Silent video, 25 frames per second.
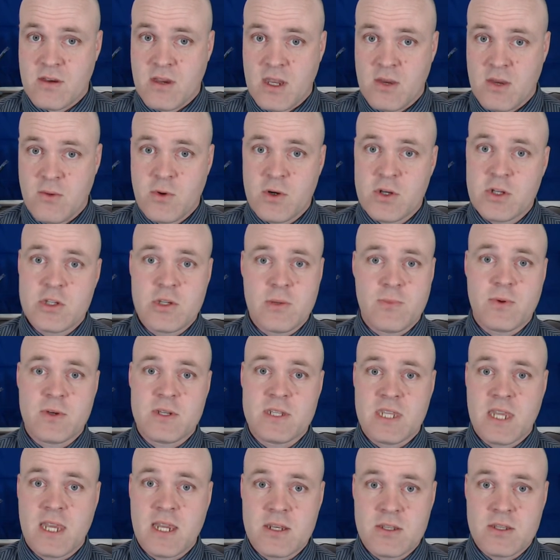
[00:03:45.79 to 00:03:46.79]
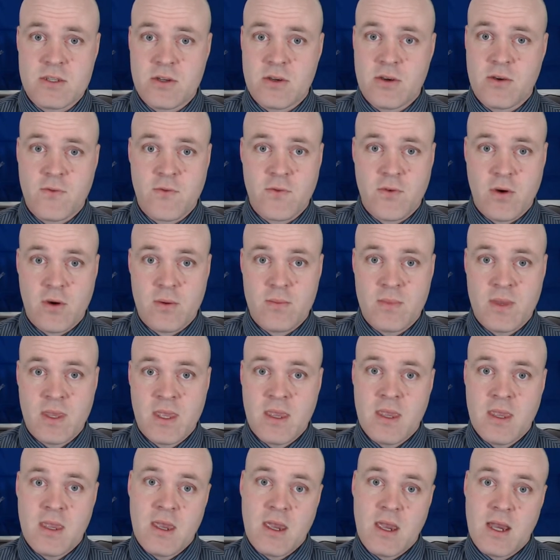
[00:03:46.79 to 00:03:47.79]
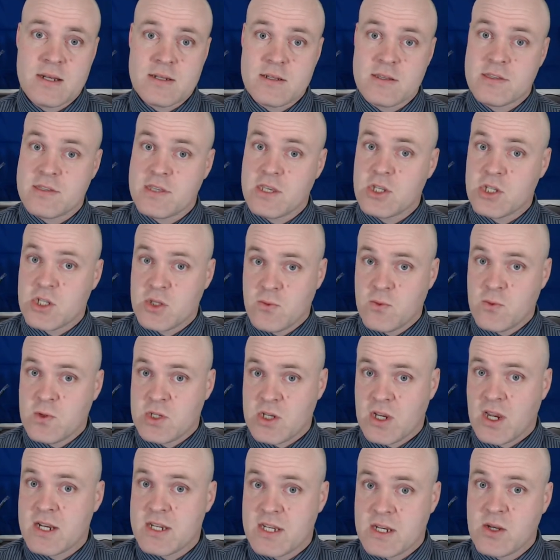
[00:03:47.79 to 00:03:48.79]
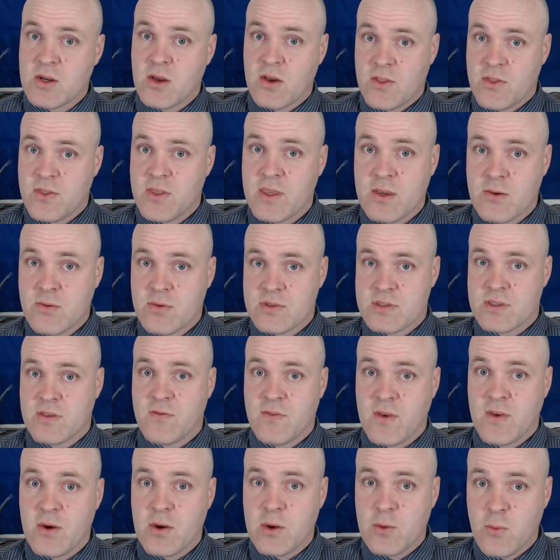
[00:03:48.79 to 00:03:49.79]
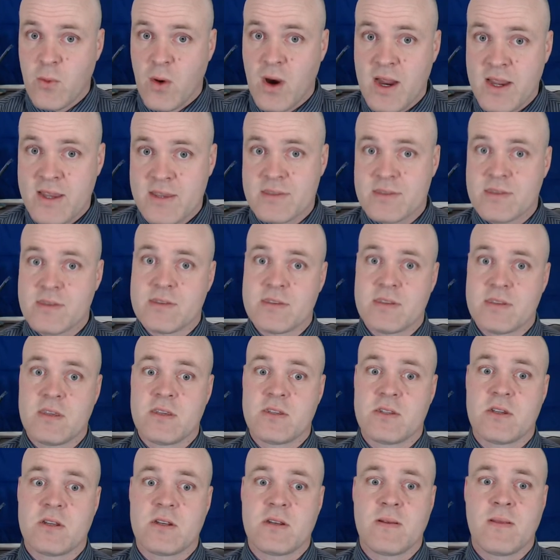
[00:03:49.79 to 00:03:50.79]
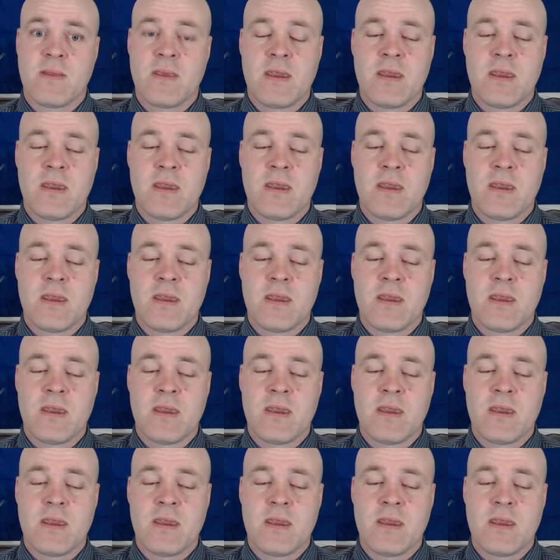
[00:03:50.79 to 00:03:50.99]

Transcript: I wanted to protect her from a decision which I did not think was a very wise decision.